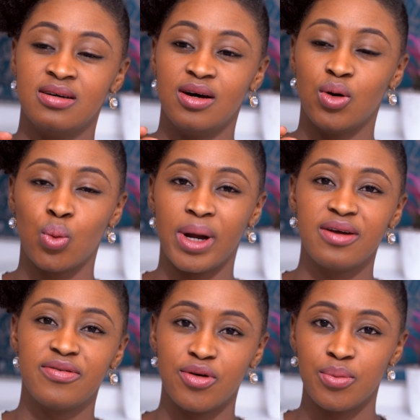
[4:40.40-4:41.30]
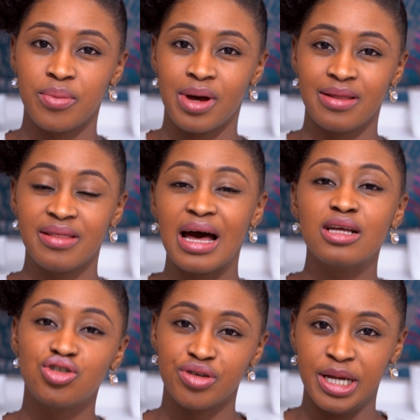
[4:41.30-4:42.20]
away from
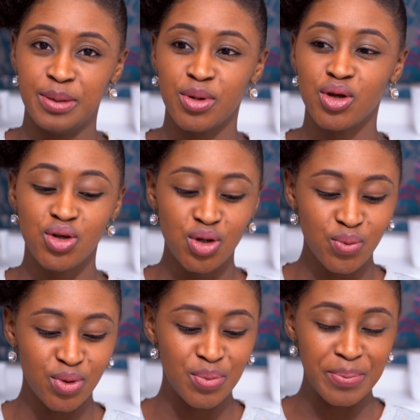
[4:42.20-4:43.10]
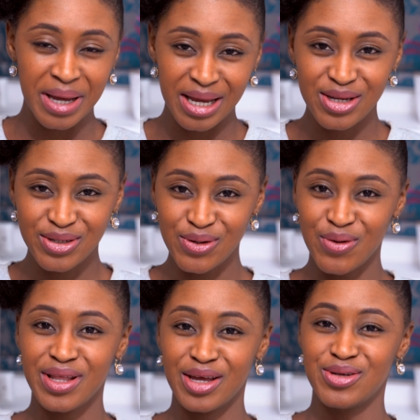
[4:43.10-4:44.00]
that dream, you will make
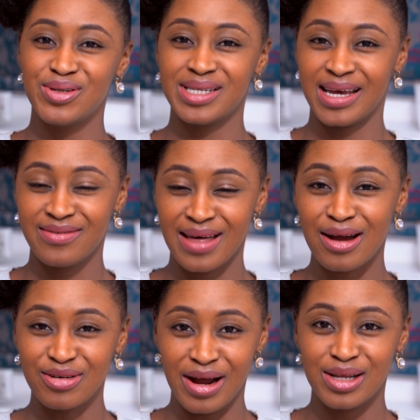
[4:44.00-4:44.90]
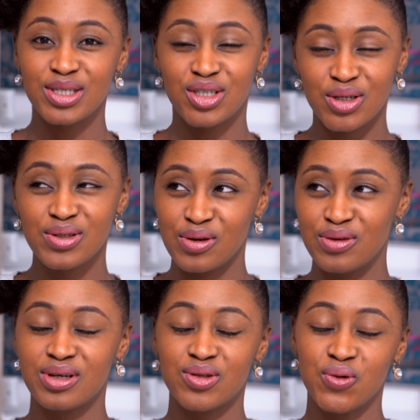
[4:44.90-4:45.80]
sure that you save that £1,000 just so
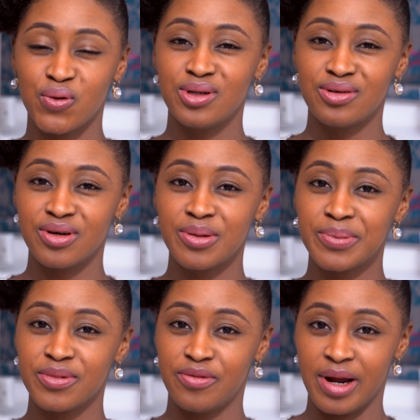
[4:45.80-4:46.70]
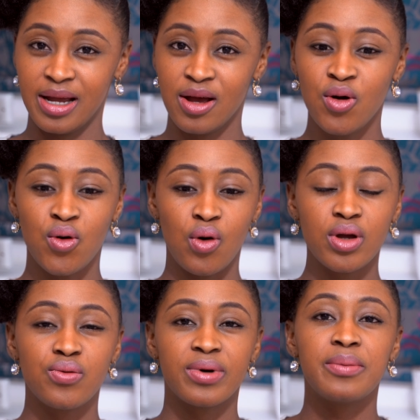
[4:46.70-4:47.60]
you can tour Europe, right? Or
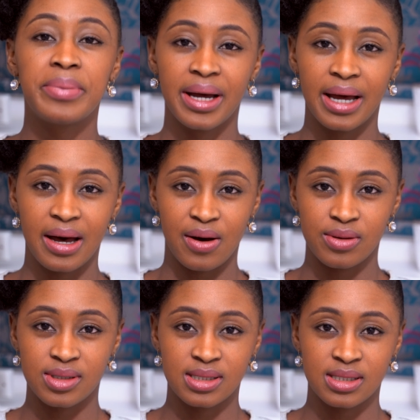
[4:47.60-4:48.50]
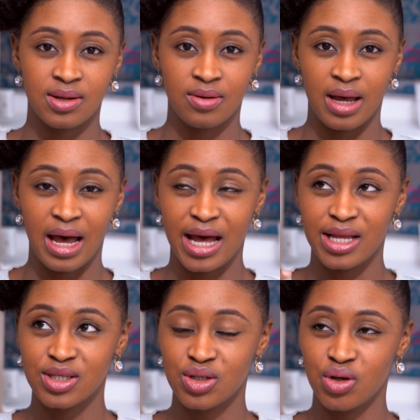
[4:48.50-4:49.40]
you want to buy a house
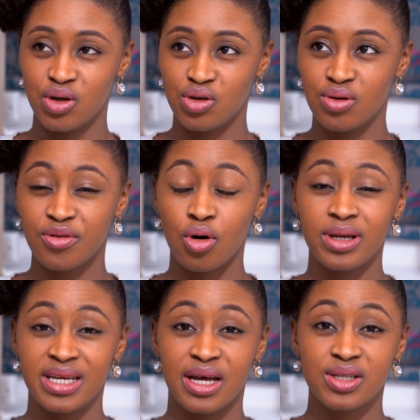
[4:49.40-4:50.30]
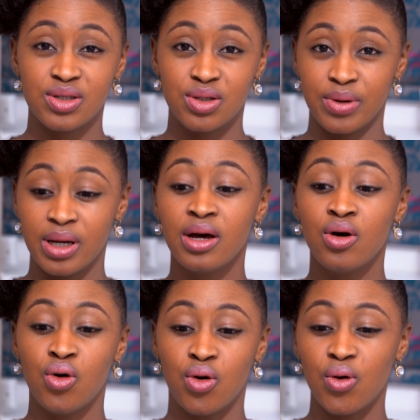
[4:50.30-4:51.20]
and you've got a year to do it,
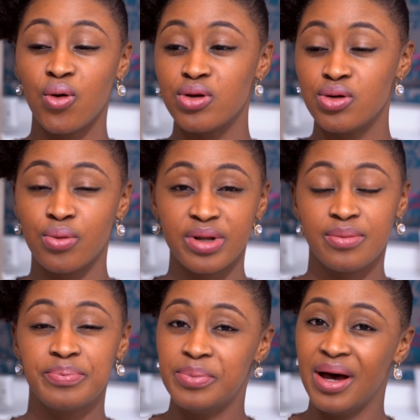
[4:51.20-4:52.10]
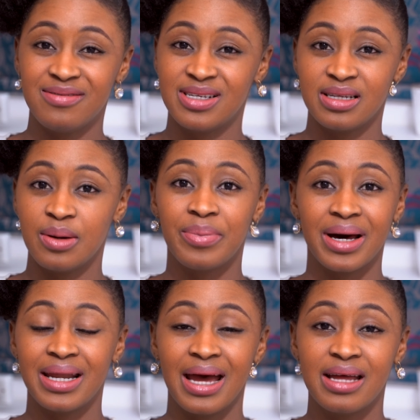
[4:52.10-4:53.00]
or you want to have done it
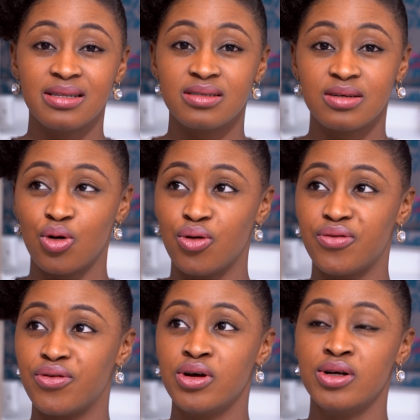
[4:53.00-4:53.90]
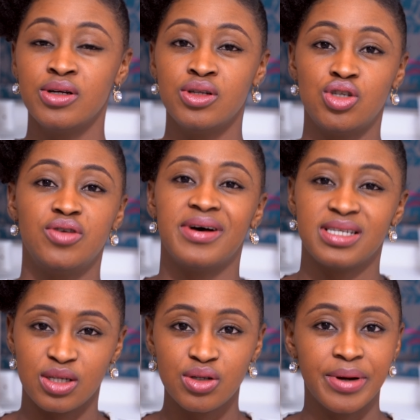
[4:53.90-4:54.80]
by the end of
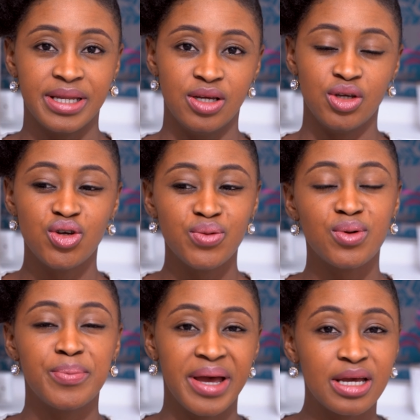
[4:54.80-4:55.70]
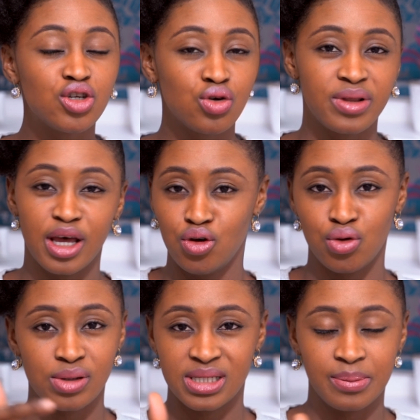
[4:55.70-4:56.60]
2020, you will make sure that you're
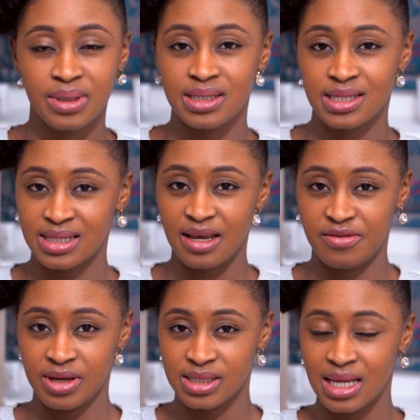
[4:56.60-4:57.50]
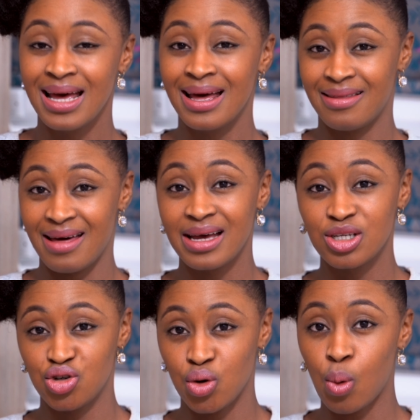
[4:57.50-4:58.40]
not dipping into savings. That
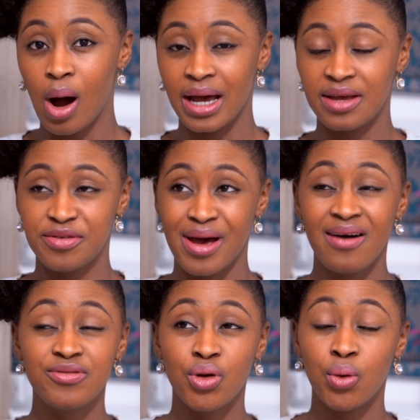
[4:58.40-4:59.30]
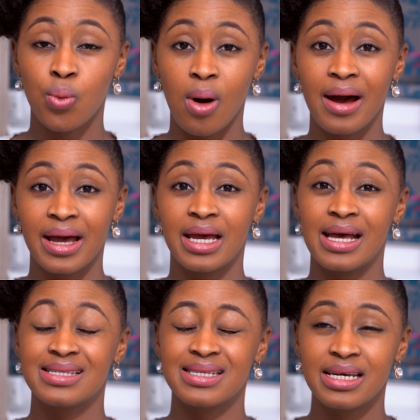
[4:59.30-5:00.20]
is your why. If you have no why,
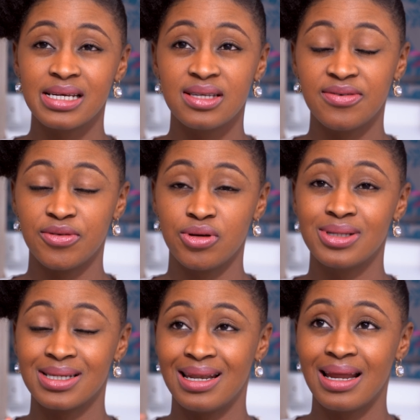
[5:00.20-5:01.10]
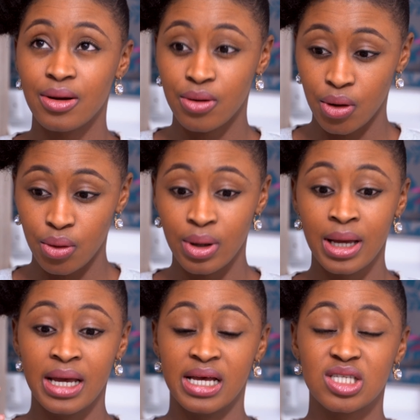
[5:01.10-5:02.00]
it's easy for you to let go,
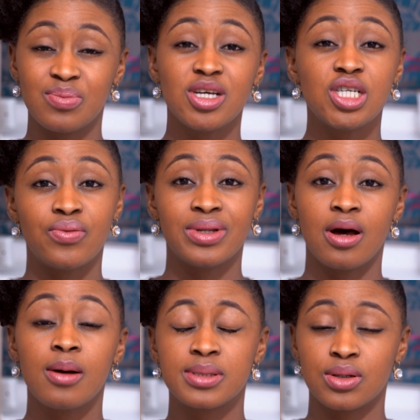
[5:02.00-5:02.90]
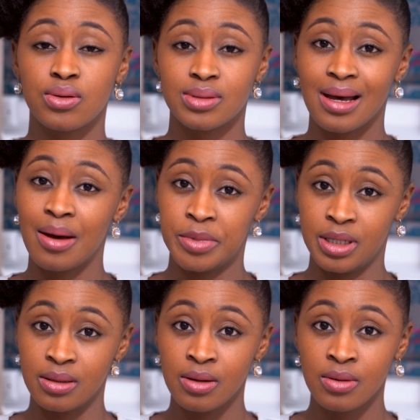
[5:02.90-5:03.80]
especially when the obstacles come in,